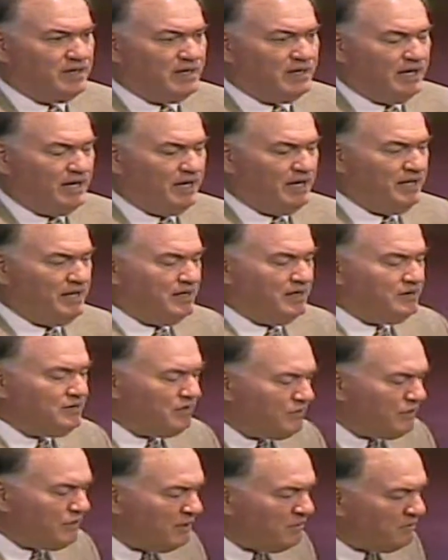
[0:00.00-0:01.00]
And, and the
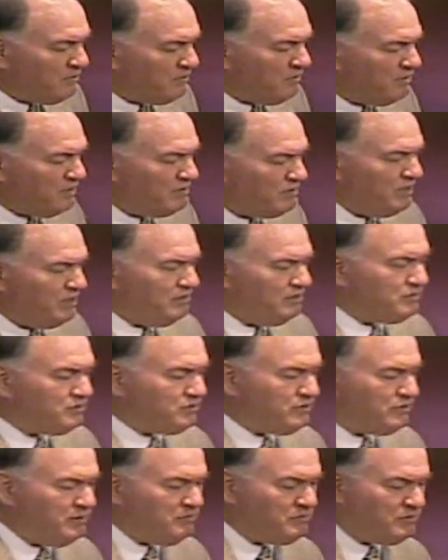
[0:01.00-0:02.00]
thing we're going to see in
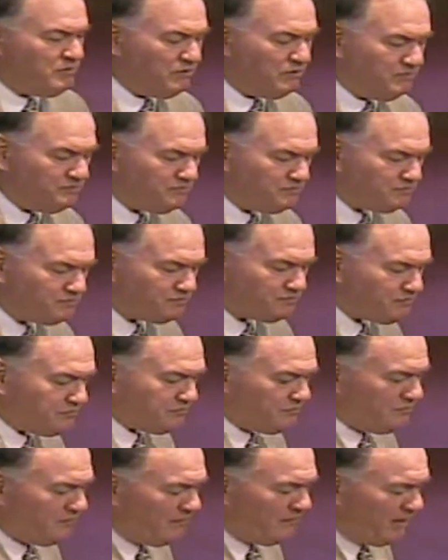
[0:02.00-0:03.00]
Scripture
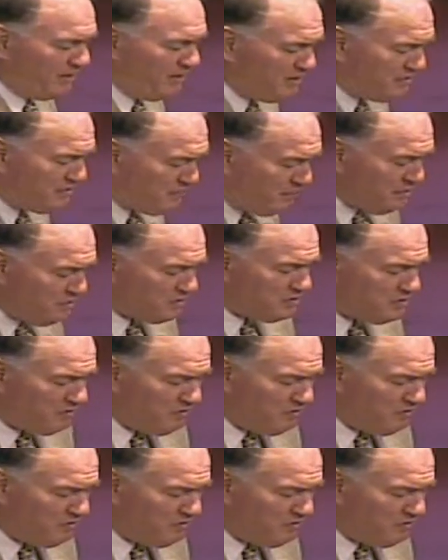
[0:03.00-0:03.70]
is, first of